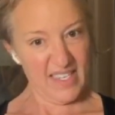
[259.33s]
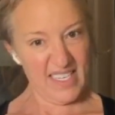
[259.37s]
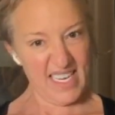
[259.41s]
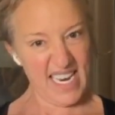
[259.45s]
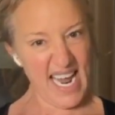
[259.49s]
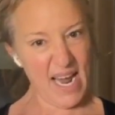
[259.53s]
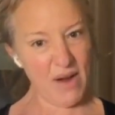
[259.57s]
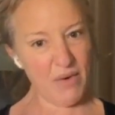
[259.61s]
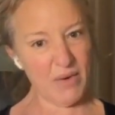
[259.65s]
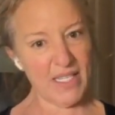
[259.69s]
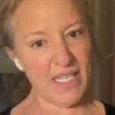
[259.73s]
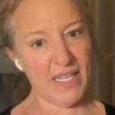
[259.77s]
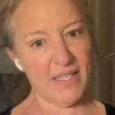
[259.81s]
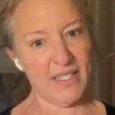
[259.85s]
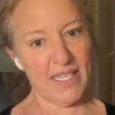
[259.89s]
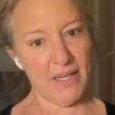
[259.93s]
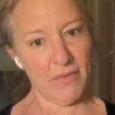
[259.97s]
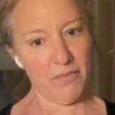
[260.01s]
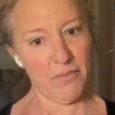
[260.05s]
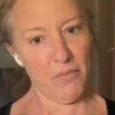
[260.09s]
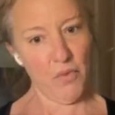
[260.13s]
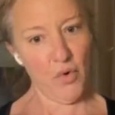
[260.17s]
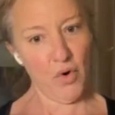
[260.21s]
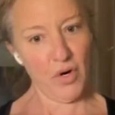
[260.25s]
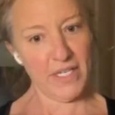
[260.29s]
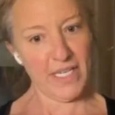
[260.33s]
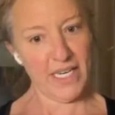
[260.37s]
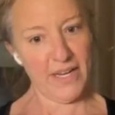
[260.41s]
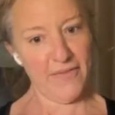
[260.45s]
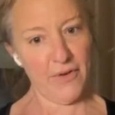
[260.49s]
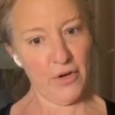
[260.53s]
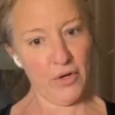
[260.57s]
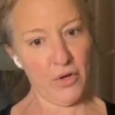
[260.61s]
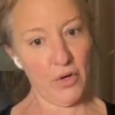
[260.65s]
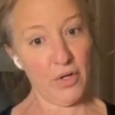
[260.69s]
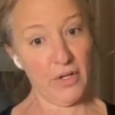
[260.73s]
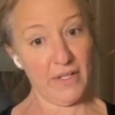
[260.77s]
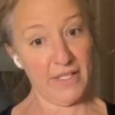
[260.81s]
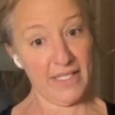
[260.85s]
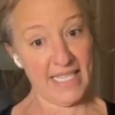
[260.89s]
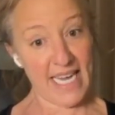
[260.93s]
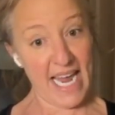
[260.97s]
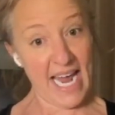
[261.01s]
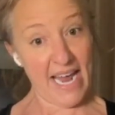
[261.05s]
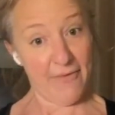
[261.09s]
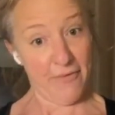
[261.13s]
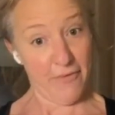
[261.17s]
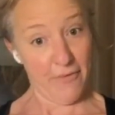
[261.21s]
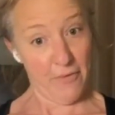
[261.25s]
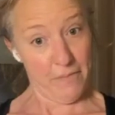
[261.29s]
today was a more difficult
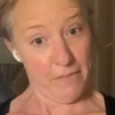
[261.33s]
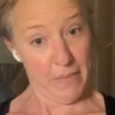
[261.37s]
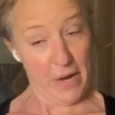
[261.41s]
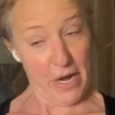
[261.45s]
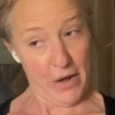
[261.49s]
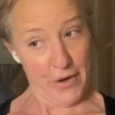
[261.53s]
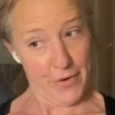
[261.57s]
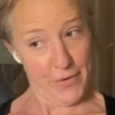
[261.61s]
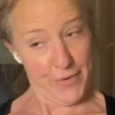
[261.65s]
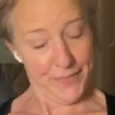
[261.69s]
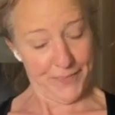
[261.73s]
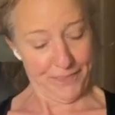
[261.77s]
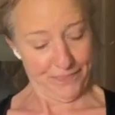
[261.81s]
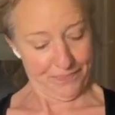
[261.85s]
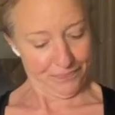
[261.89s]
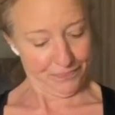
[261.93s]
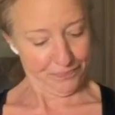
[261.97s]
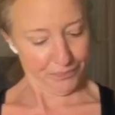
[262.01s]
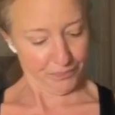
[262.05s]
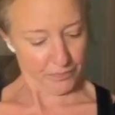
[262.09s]
day for bo